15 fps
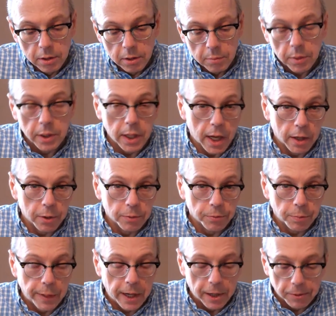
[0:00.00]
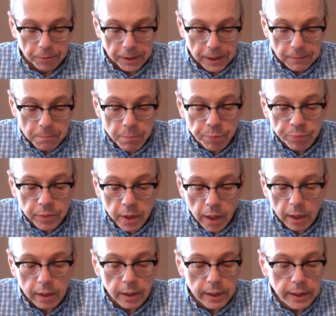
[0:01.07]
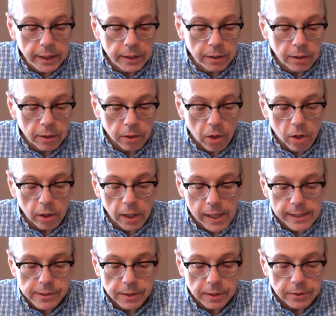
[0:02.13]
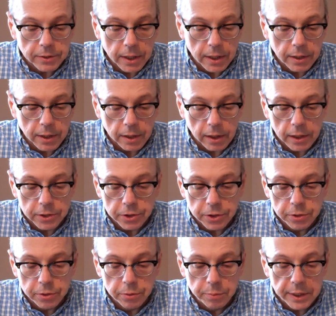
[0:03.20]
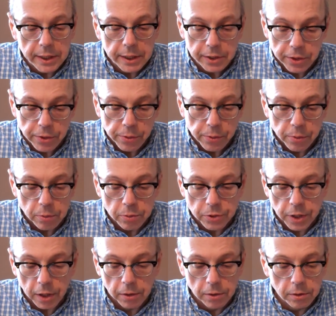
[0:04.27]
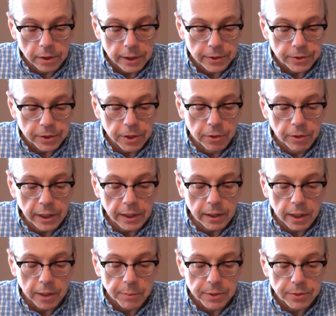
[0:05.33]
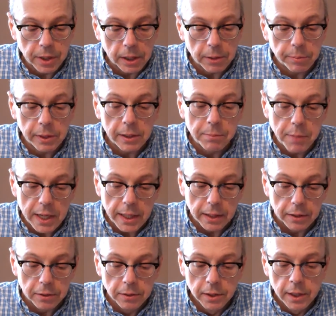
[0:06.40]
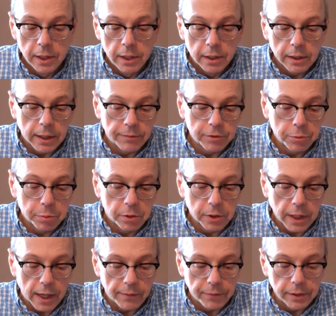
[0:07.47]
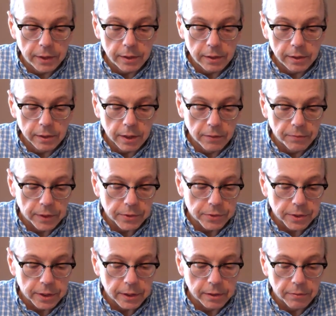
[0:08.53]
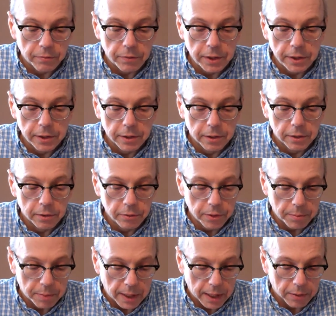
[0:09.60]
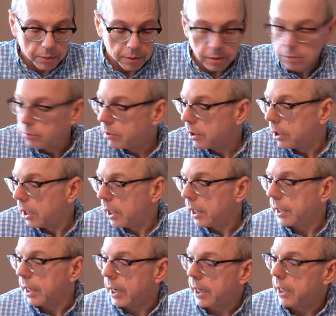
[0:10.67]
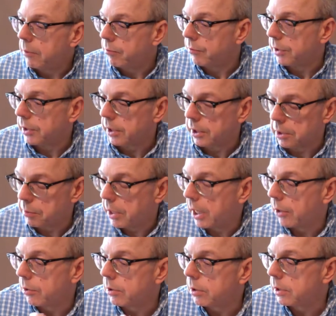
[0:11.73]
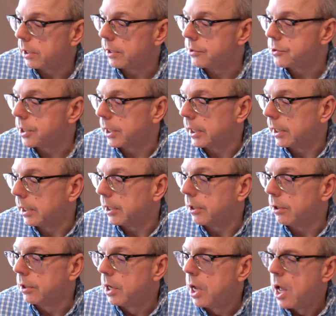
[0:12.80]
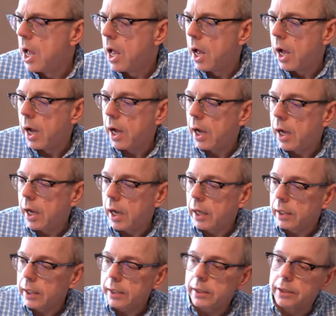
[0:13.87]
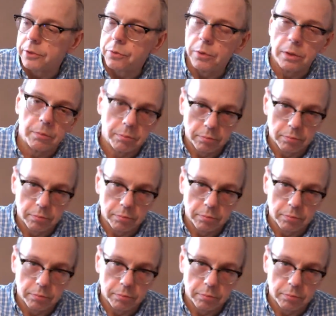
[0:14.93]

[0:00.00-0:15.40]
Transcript: but not overpowering. A clean, long-lasting scent that lets you be you. Subtle, easygoing, unmistakably male, comfortable, confident, and convincing. Feel the power. Well, I am feeling the power in a second here. Uh, I like this one.